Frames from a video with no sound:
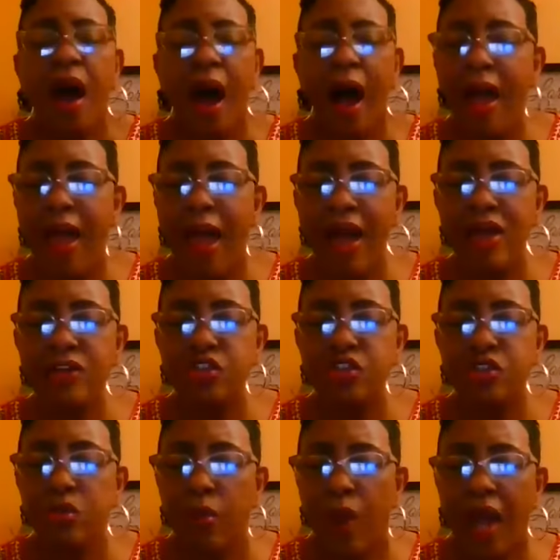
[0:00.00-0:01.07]
I ask
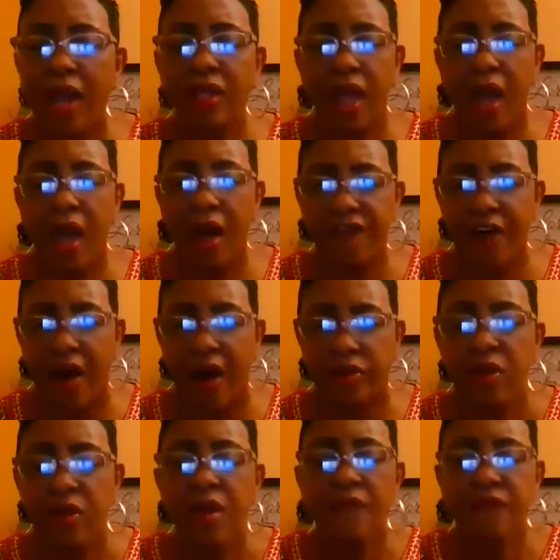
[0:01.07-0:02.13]
you right now,
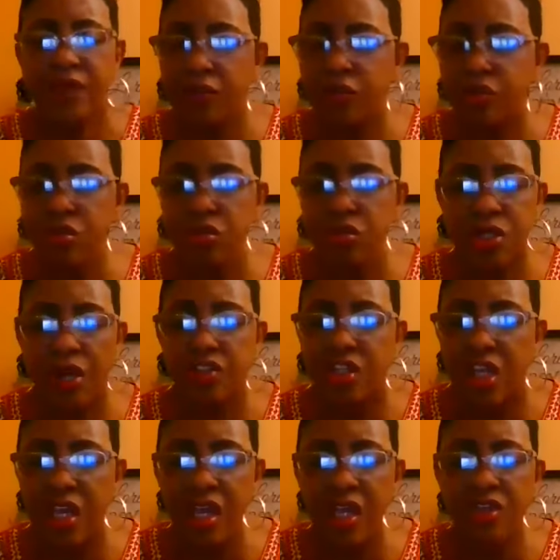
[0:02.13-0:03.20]
Father, that you
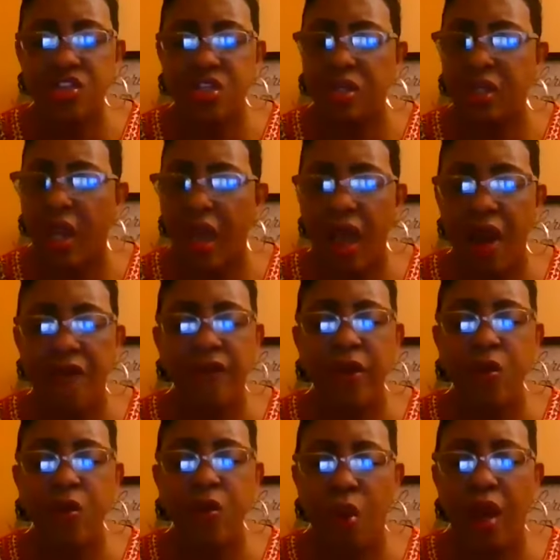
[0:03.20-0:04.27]
touch each and
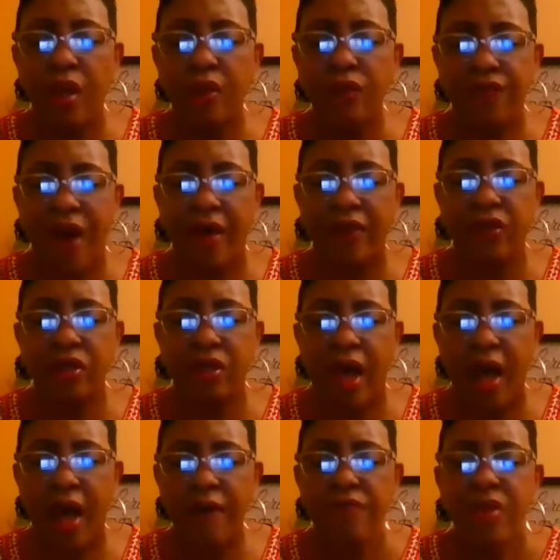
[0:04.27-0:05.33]
every one, Father
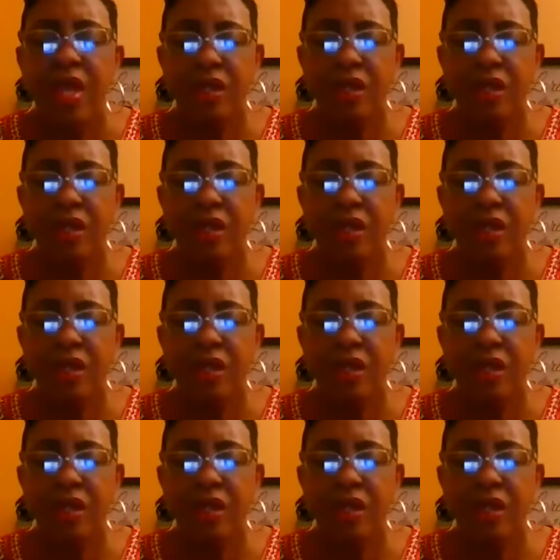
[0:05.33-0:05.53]
God,